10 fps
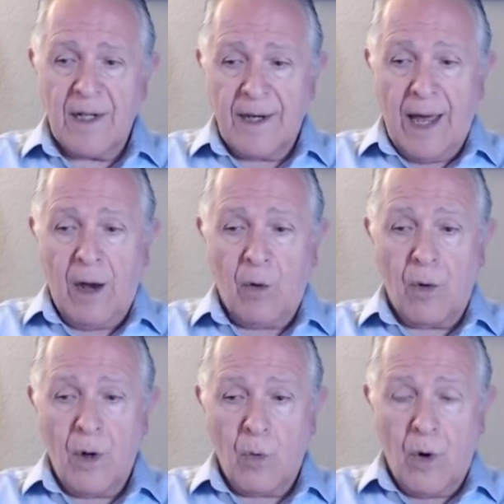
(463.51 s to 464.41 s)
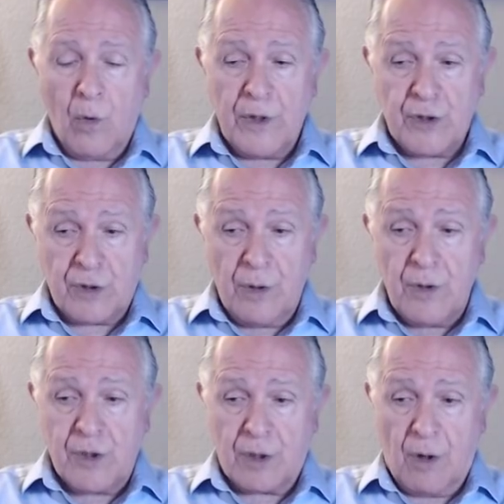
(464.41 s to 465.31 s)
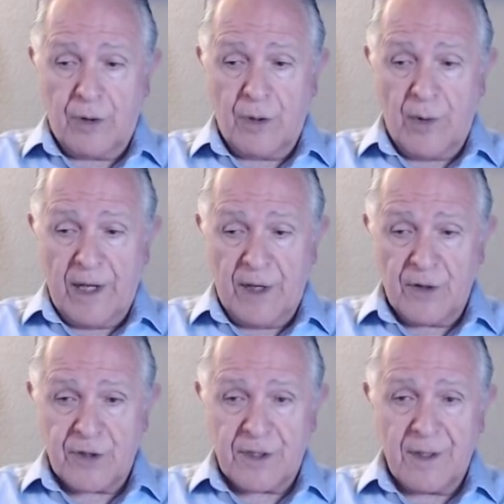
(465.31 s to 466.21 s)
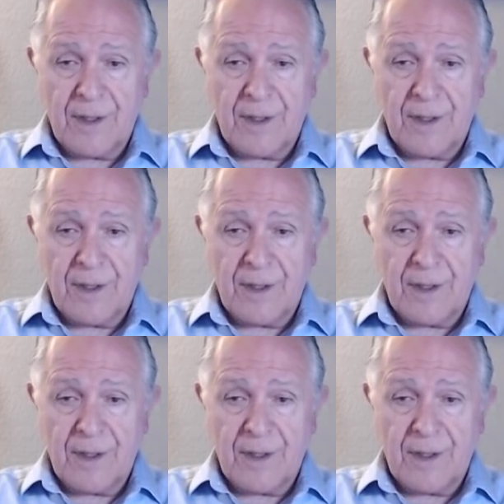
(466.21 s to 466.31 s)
Now, what we should show you is